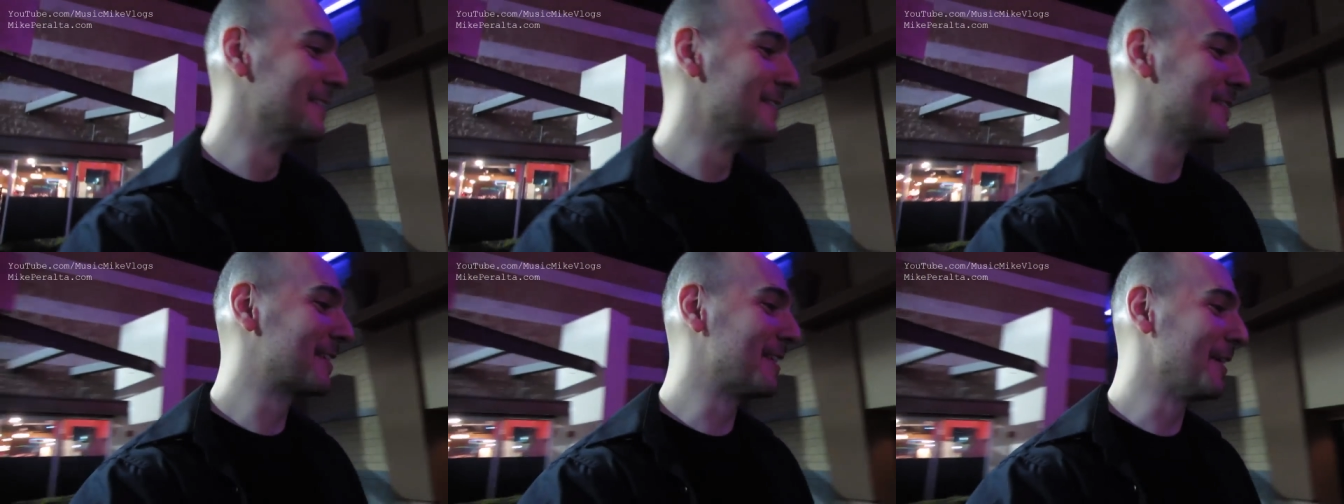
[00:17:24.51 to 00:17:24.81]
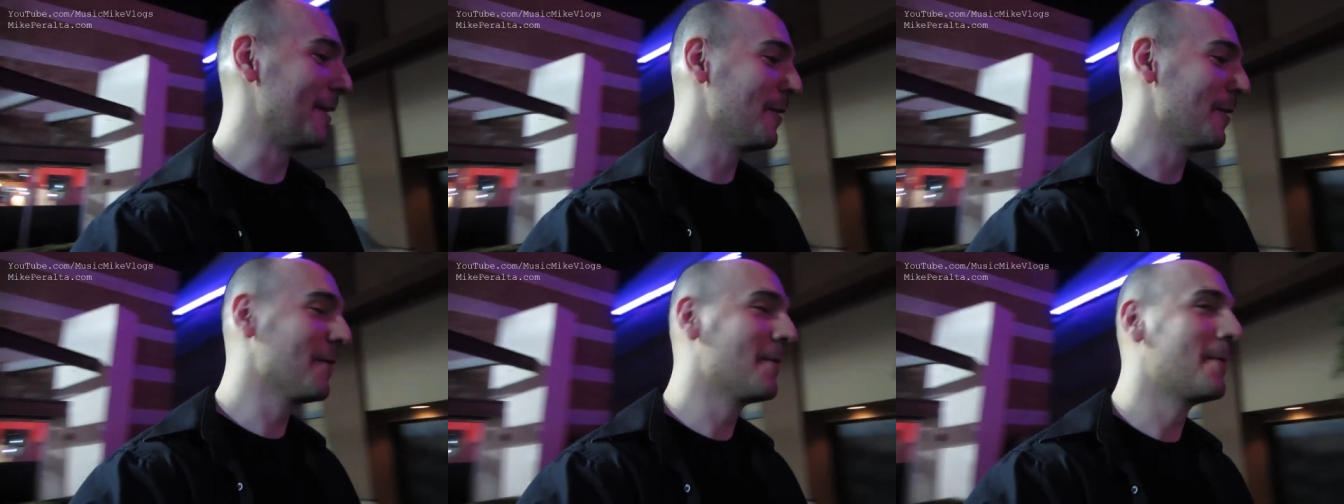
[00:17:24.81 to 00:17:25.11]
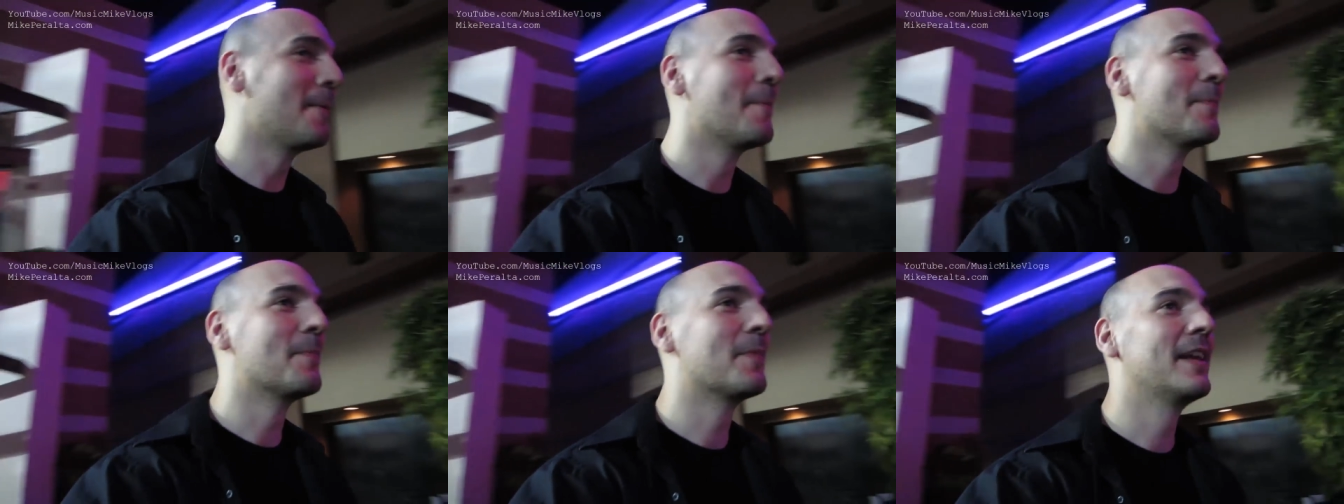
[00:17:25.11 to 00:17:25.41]
So,
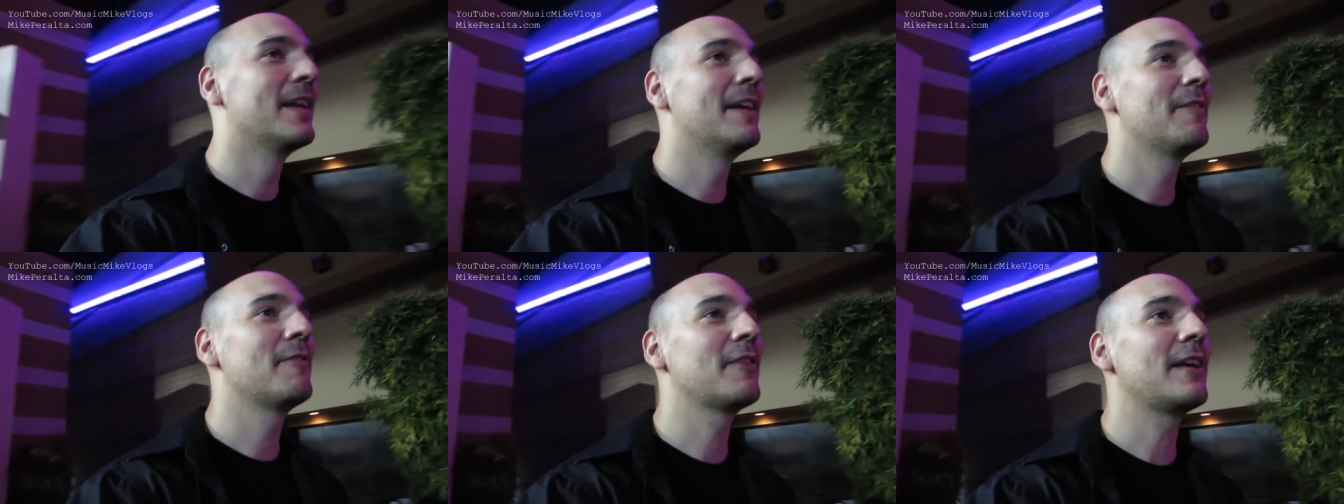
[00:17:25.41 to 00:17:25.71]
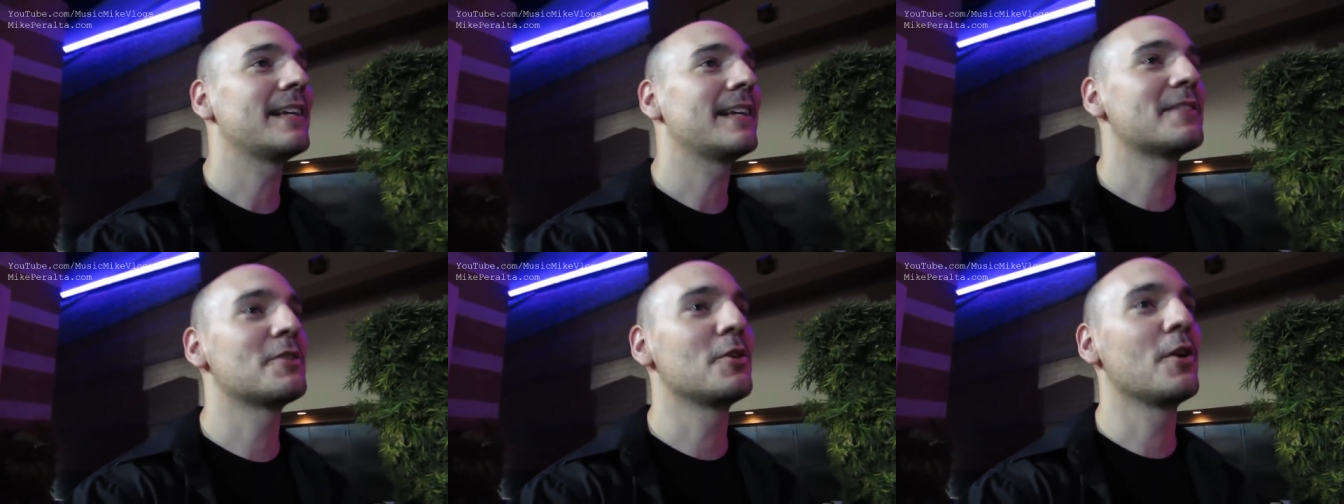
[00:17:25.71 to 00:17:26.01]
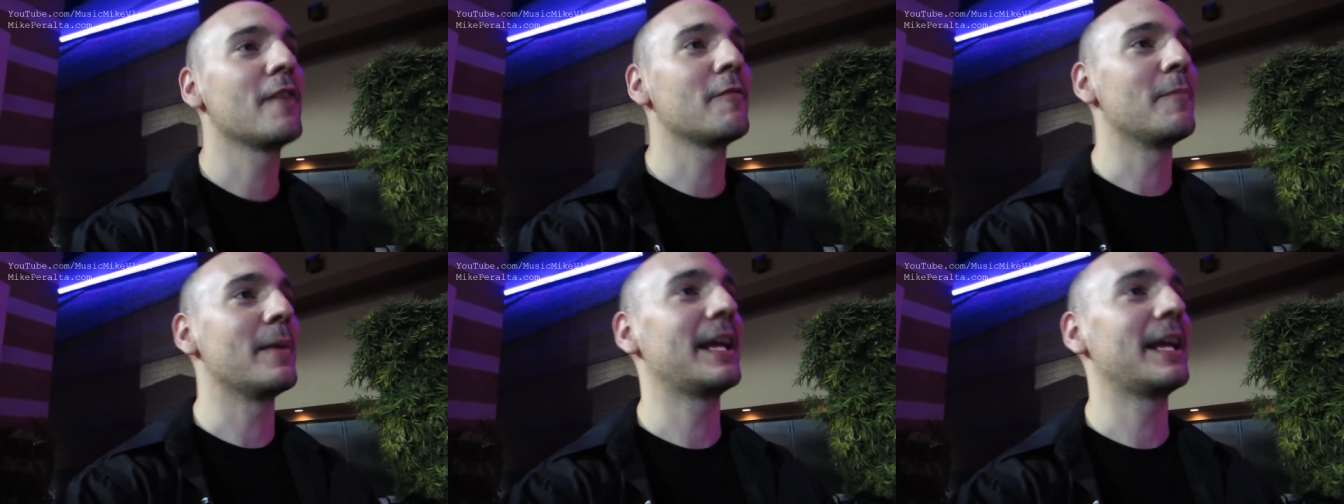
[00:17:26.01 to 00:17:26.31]
forgot to turn
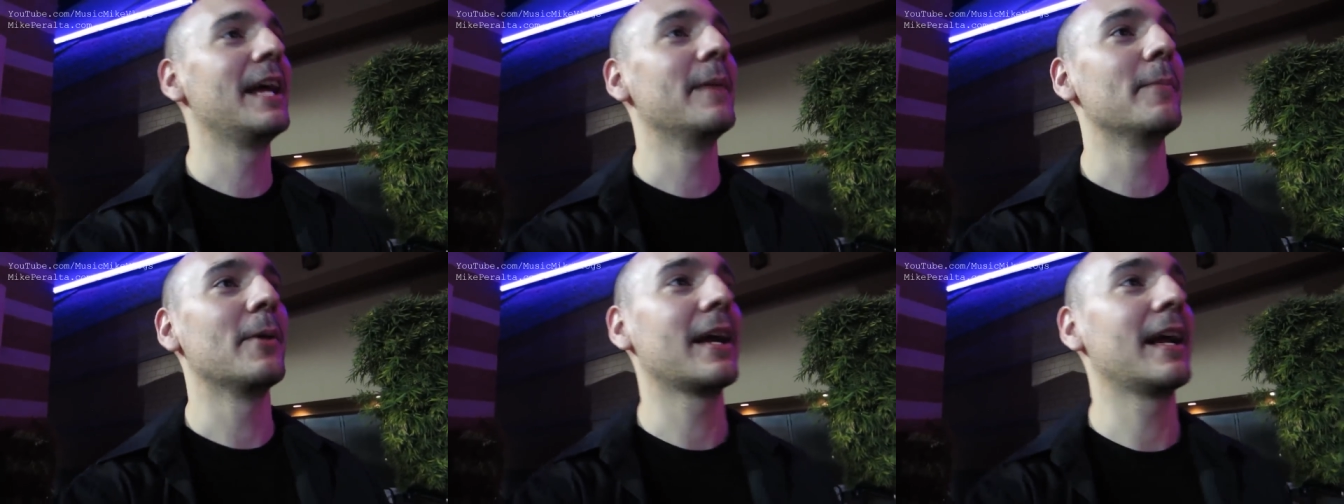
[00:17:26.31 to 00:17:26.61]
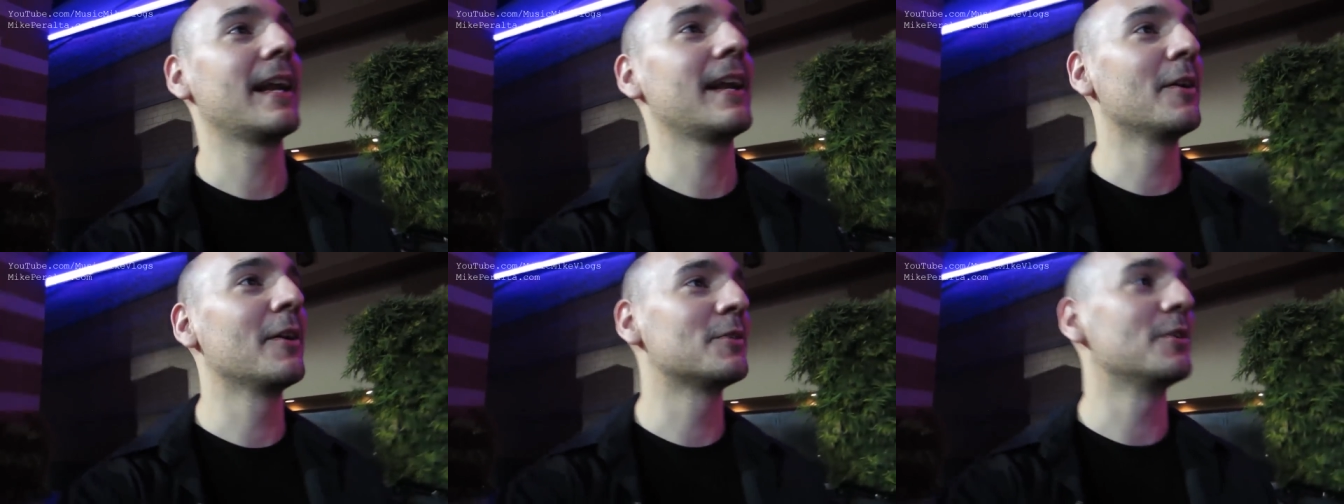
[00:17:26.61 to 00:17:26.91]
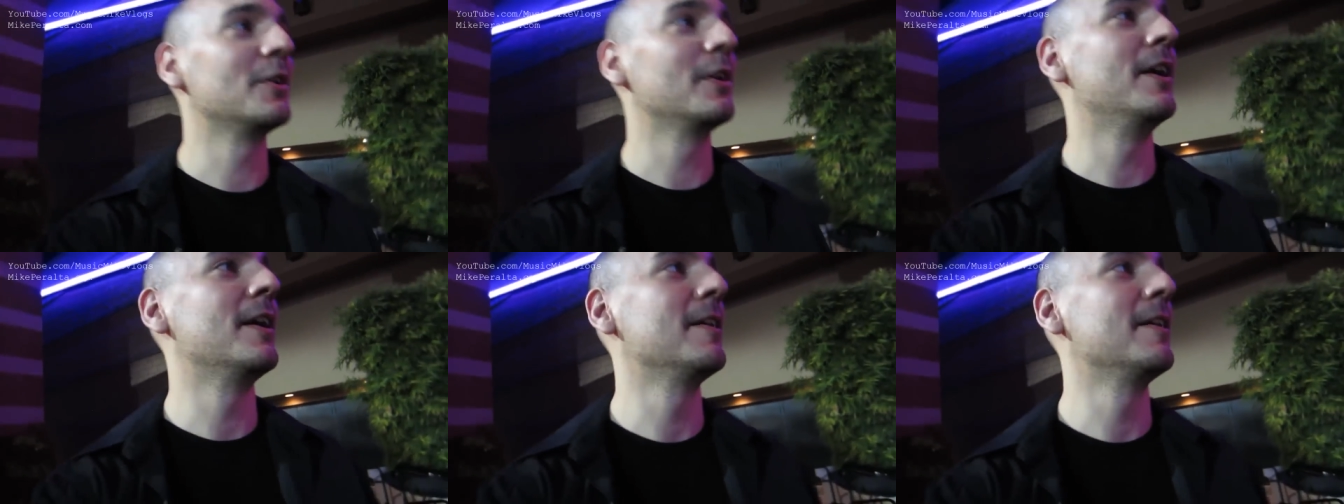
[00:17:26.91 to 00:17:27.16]
off my camera. I gotta go turn it